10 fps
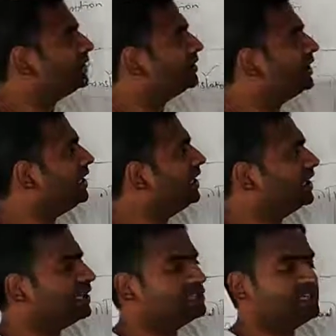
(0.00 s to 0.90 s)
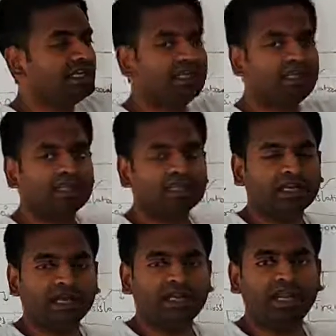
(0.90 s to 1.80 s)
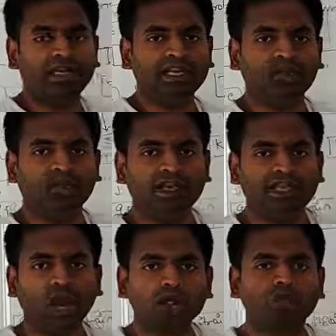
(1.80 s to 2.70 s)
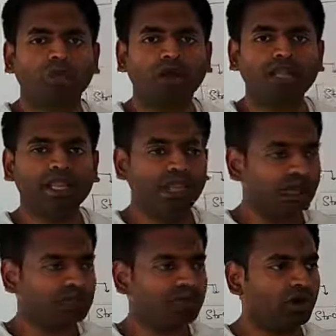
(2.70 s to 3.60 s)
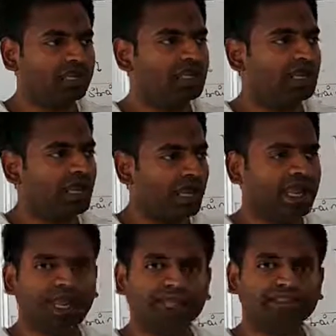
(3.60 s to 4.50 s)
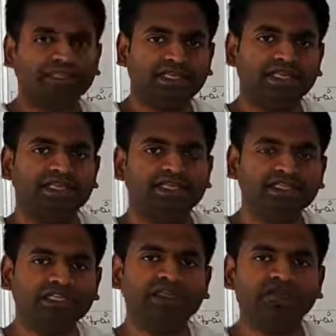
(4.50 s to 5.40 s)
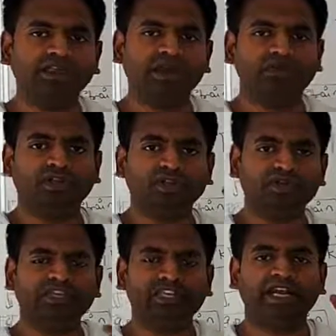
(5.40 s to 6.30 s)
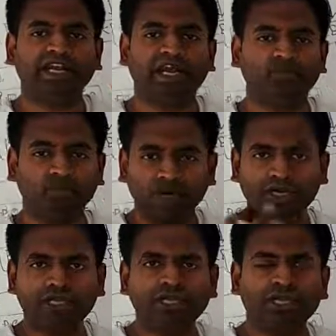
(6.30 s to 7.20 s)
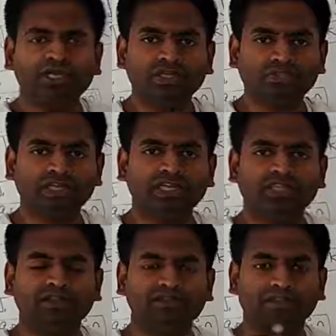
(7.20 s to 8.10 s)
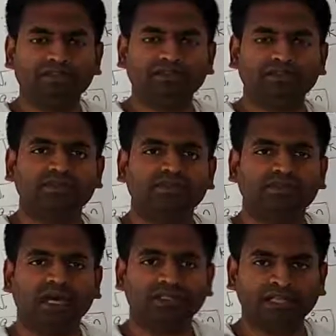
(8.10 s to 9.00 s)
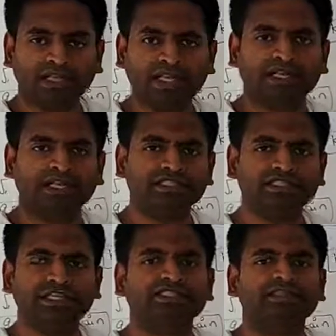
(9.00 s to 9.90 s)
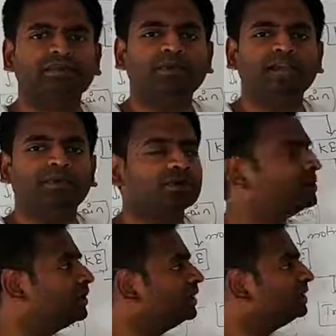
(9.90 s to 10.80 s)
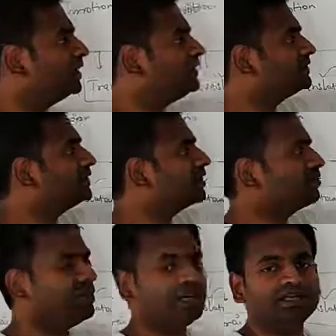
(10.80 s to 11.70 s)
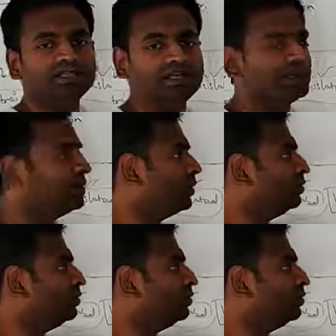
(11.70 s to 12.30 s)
The heat energy contained in a body, hot body has heat energy giving out. If you see a red hot body, you see the waves or the heat energy that is coming out. That is the thermal energy.